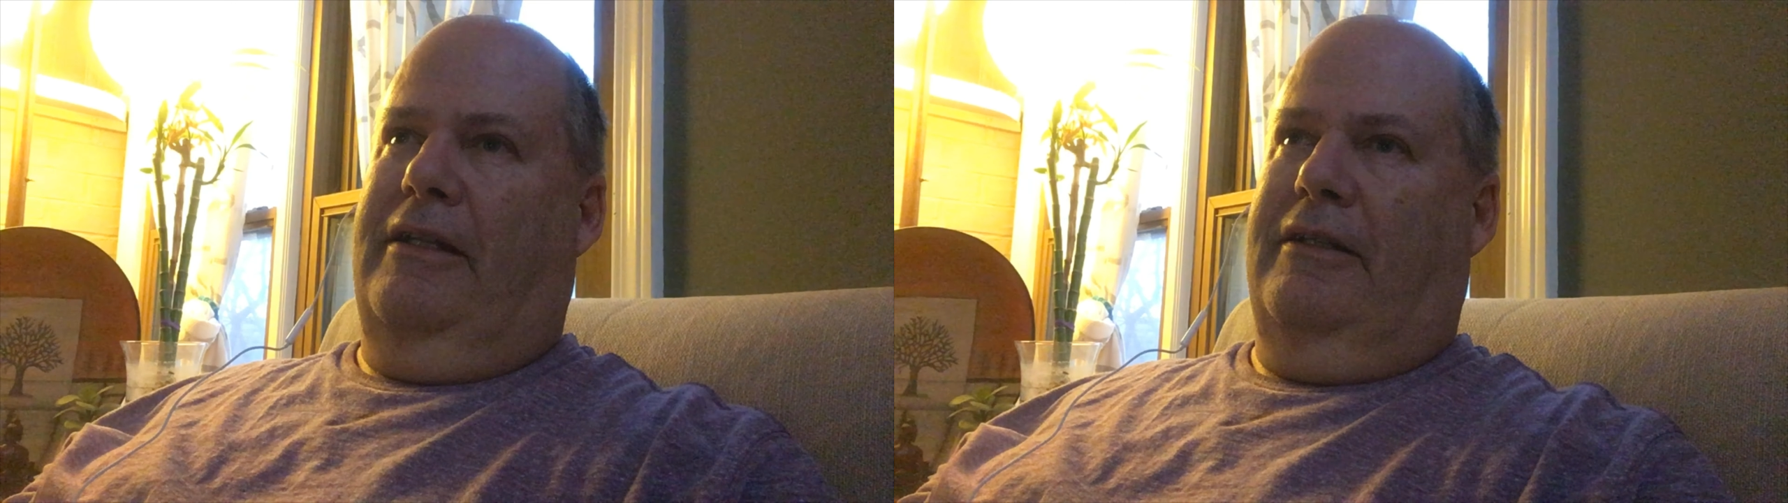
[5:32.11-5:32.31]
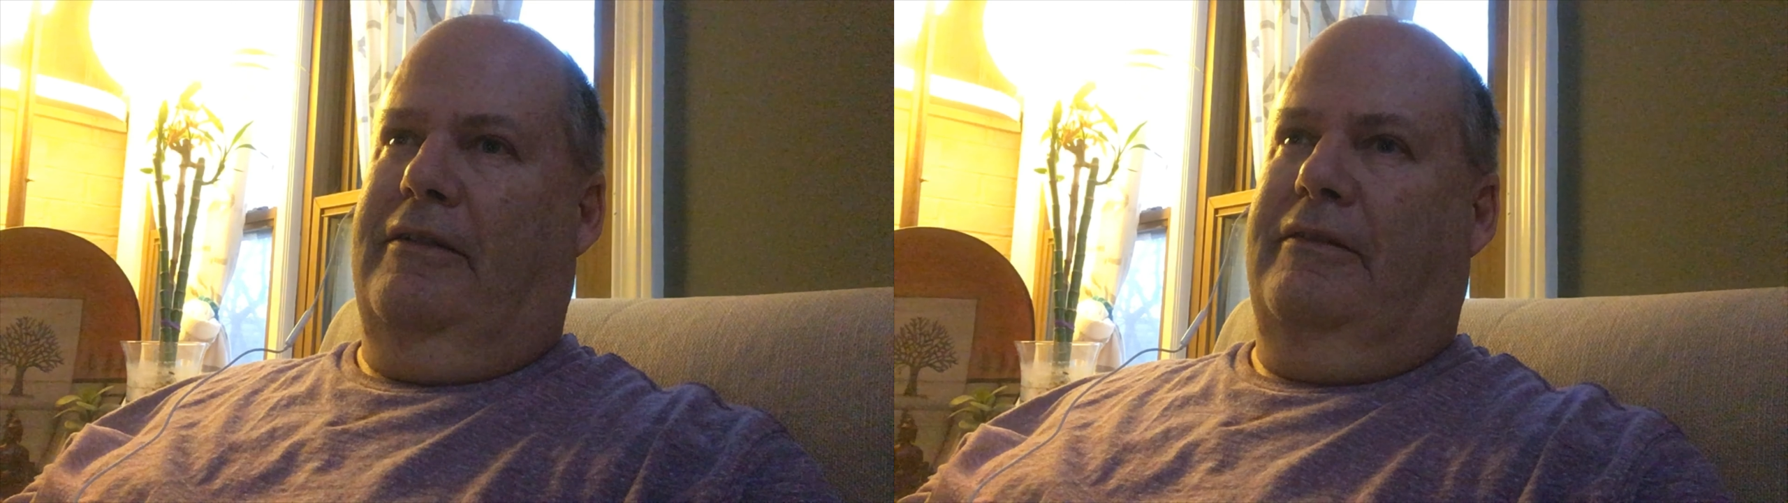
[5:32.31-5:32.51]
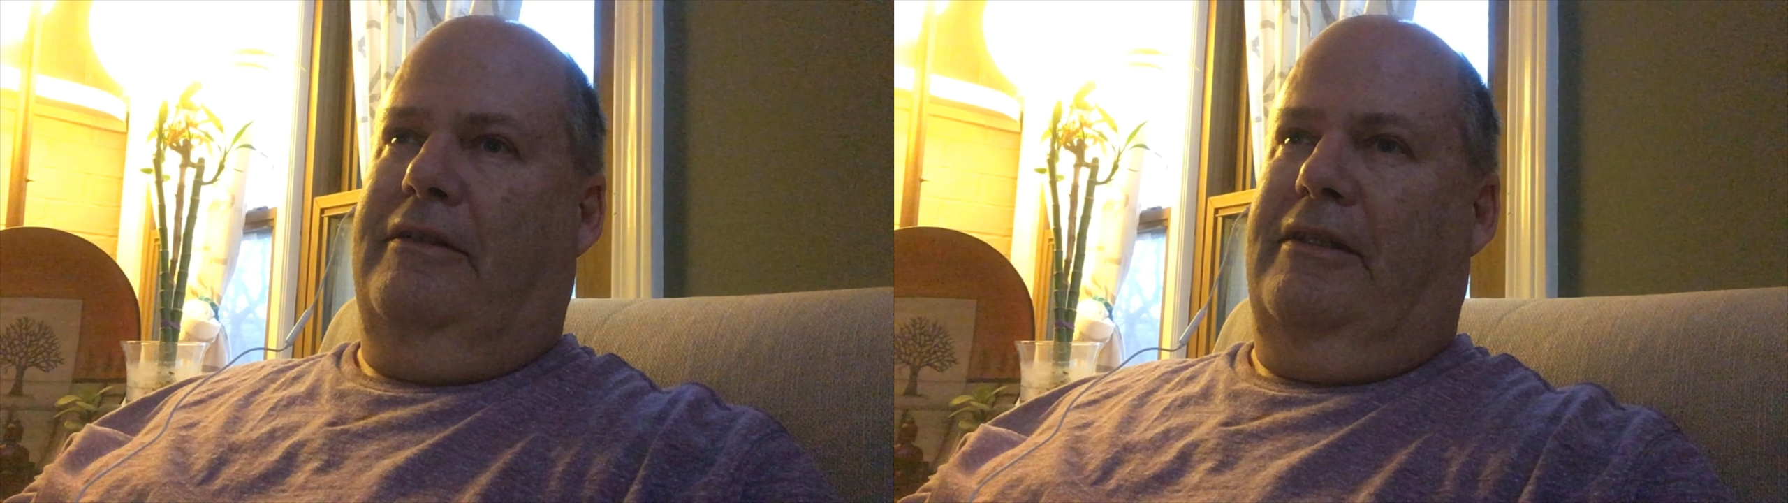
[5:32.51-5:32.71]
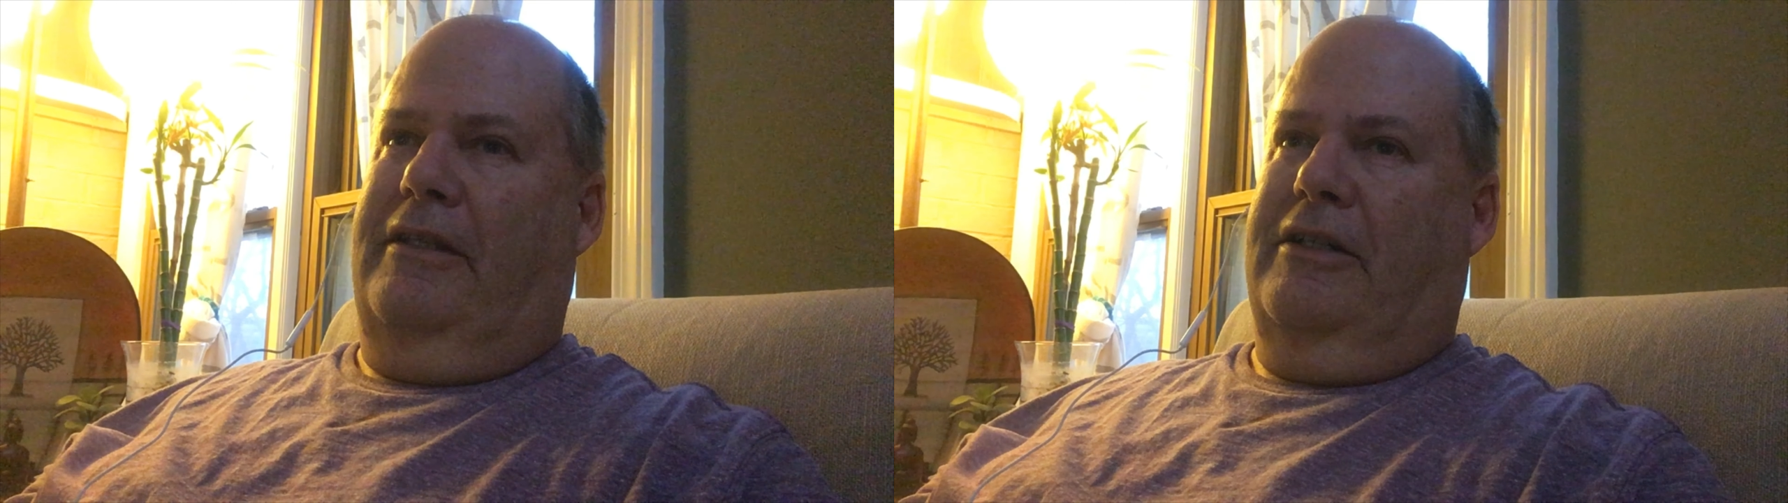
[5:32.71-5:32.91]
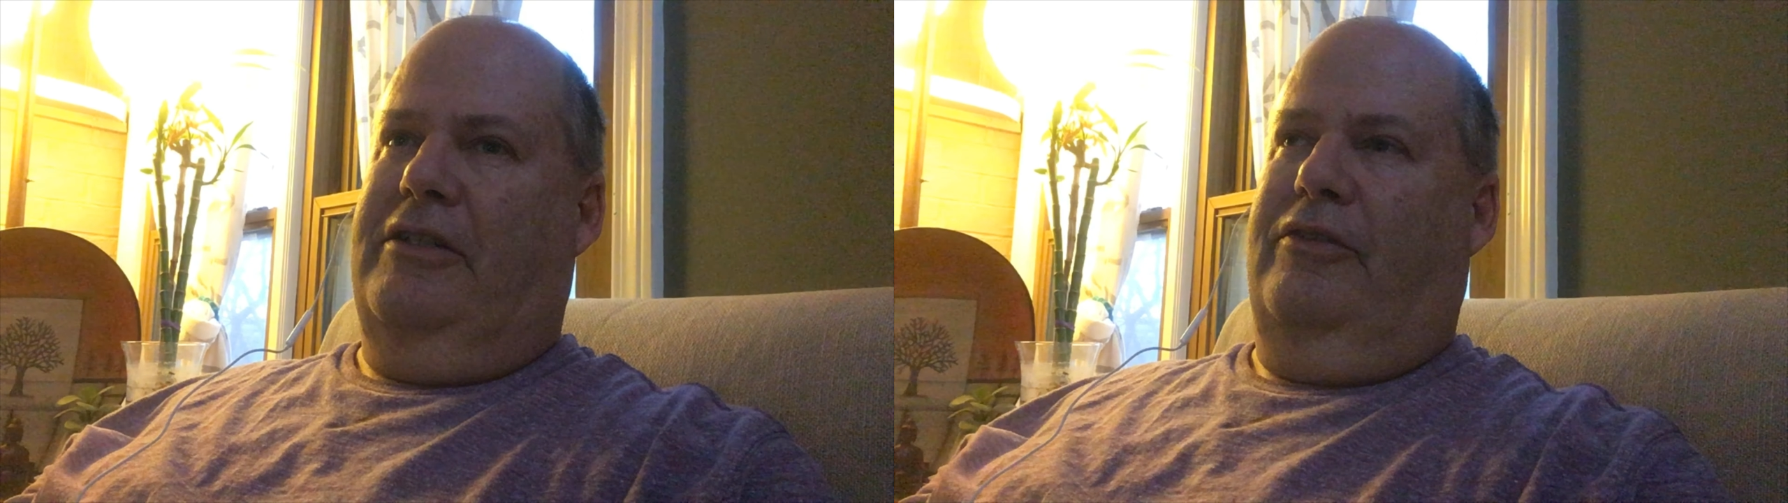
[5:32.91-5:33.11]
and I
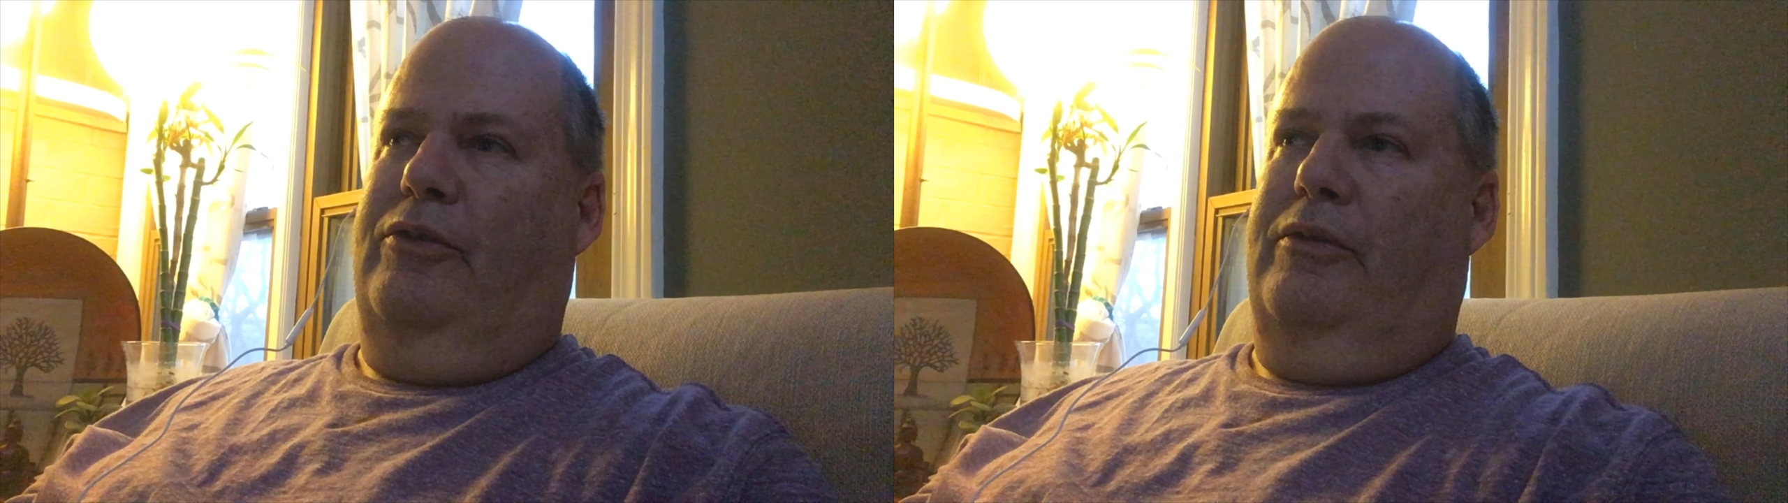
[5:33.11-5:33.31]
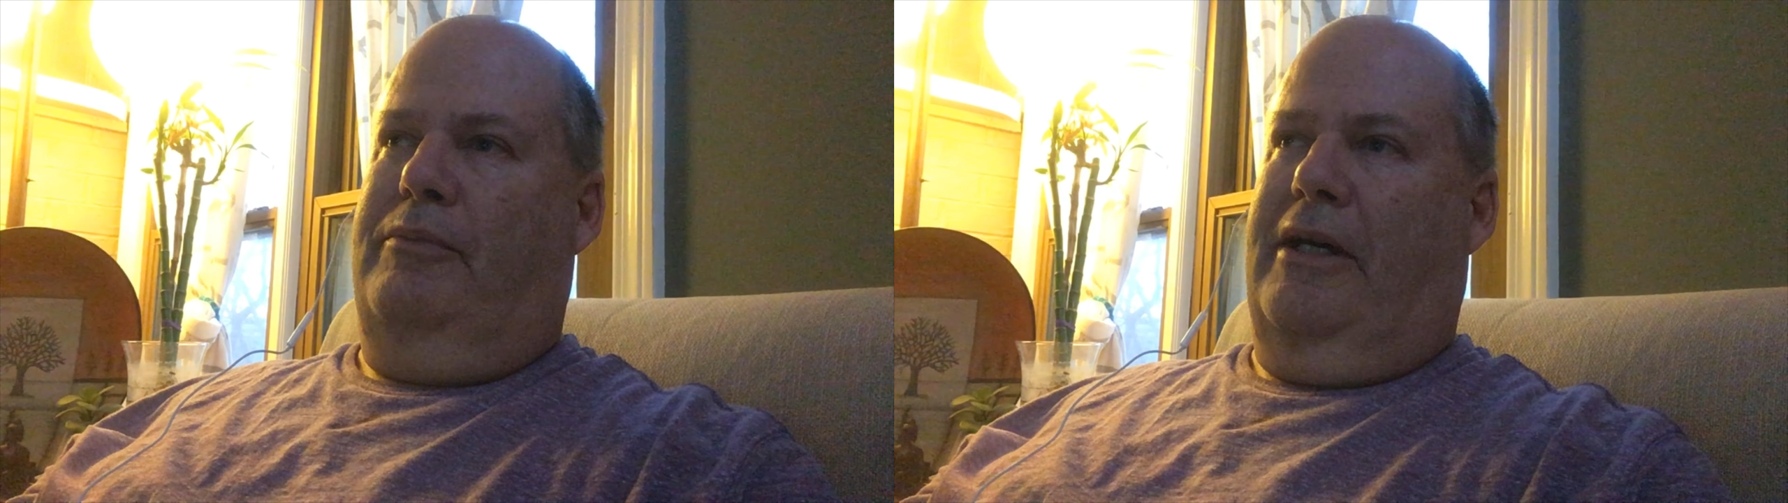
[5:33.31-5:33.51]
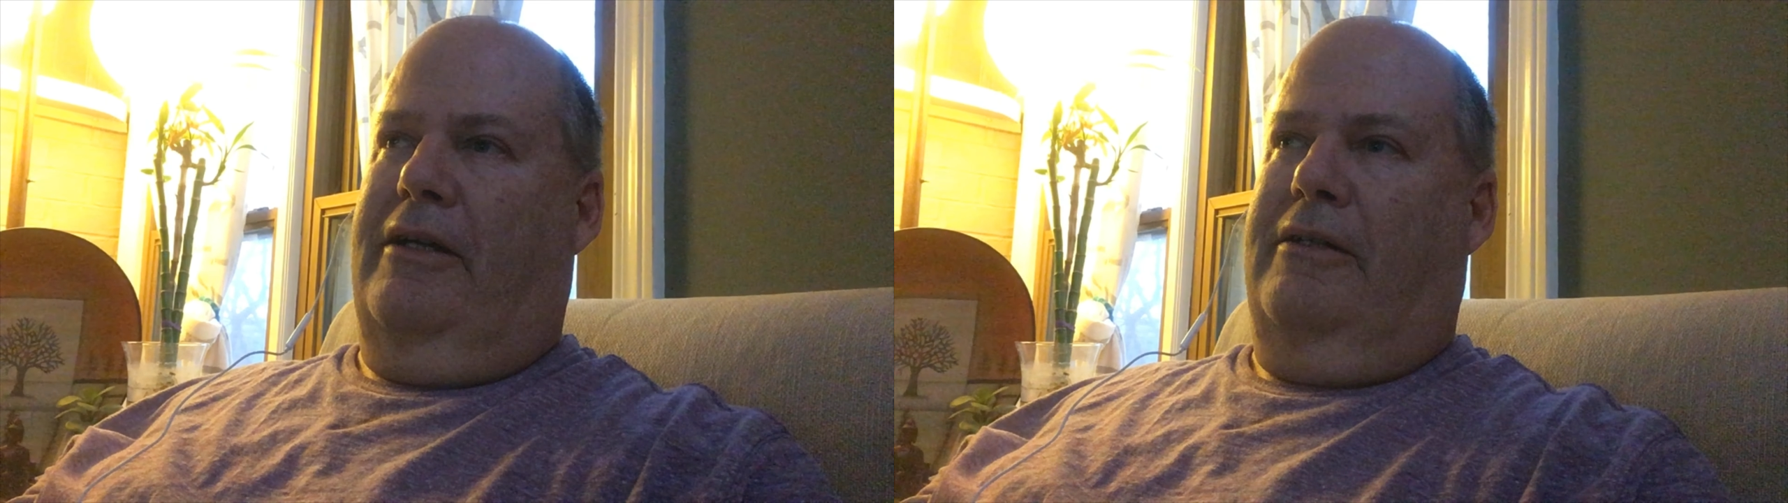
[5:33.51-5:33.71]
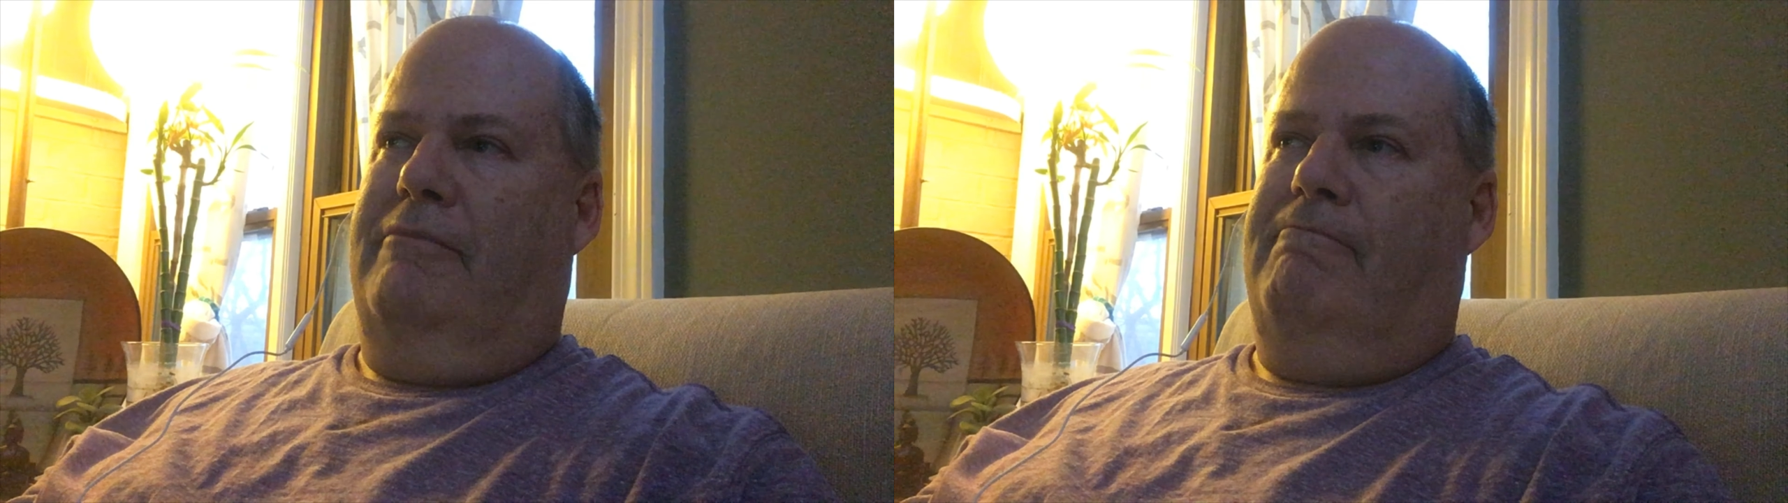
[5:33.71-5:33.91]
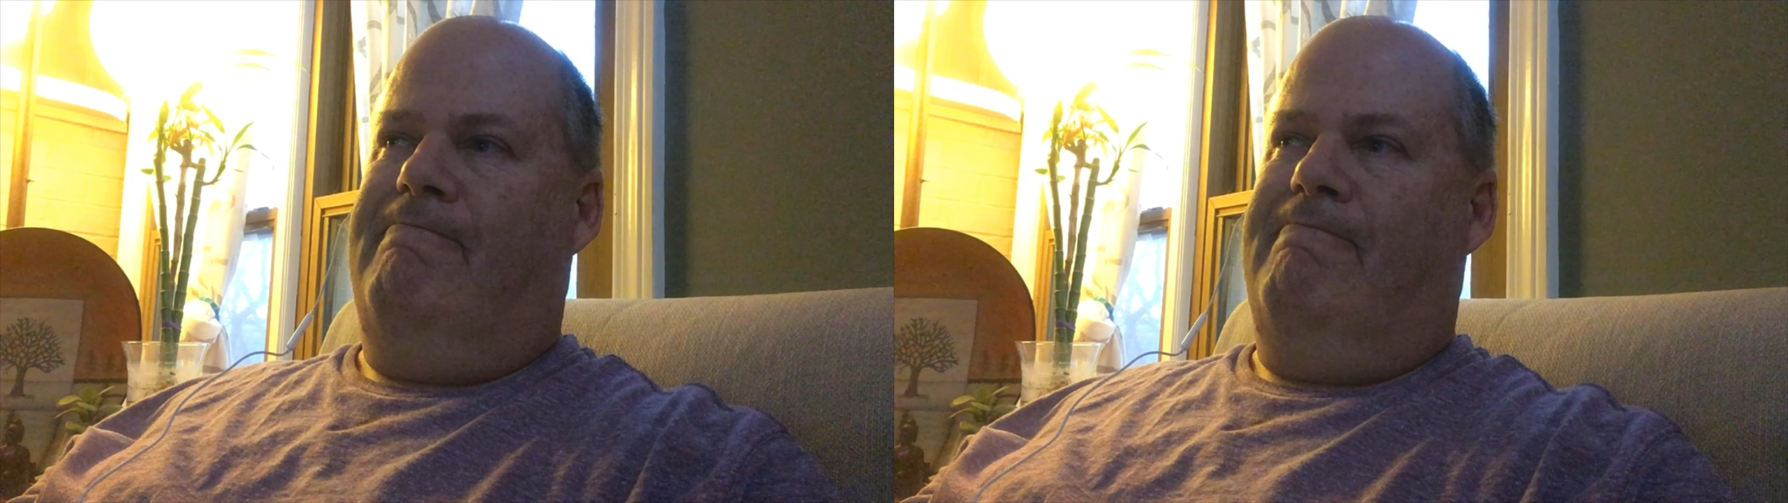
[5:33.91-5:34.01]
think she's doing better.